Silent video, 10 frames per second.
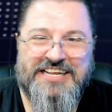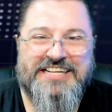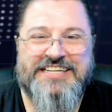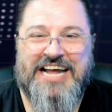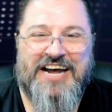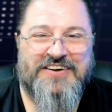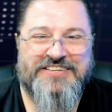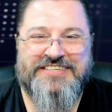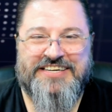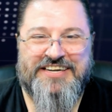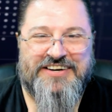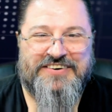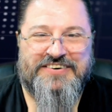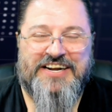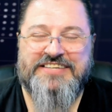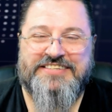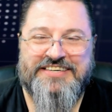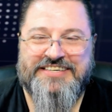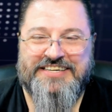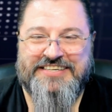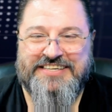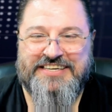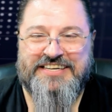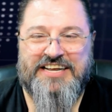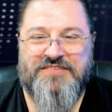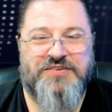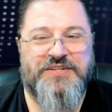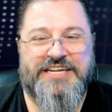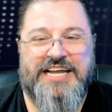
doubts, or uncertainty, FUD,